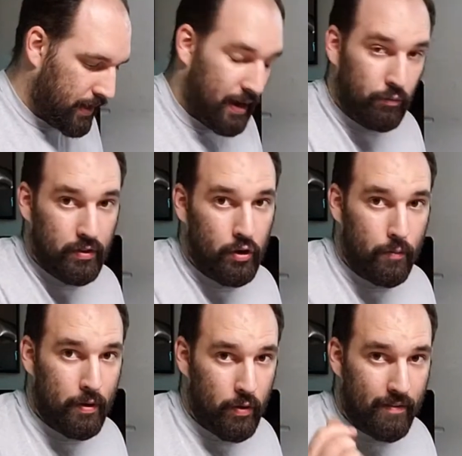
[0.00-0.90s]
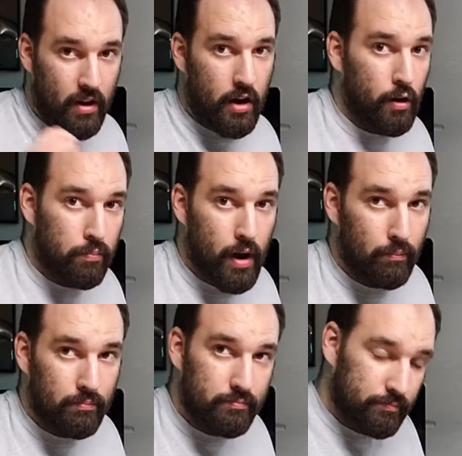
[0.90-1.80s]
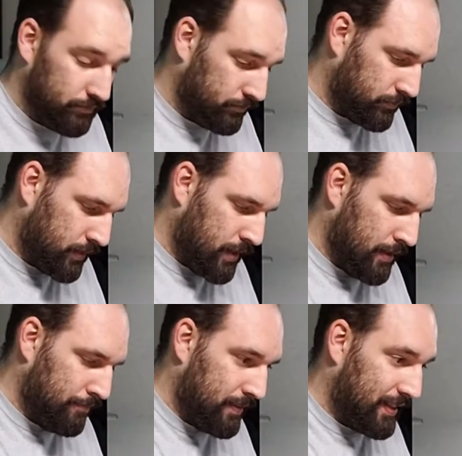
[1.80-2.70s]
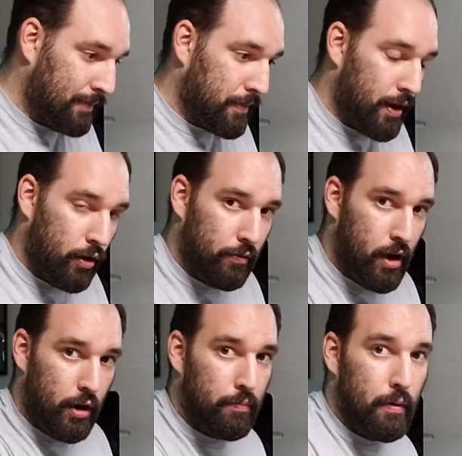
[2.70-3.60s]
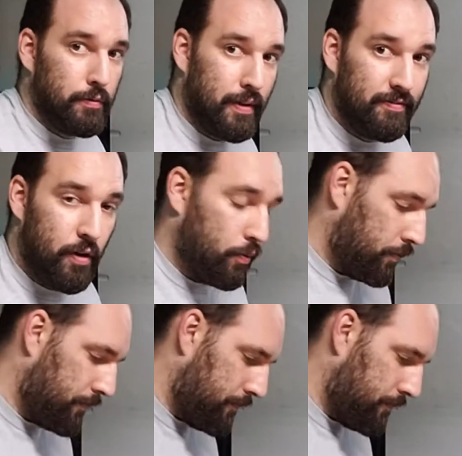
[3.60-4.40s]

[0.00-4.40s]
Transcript: And I really hope I don't have an audio problem, because I think my audio problem is my phone.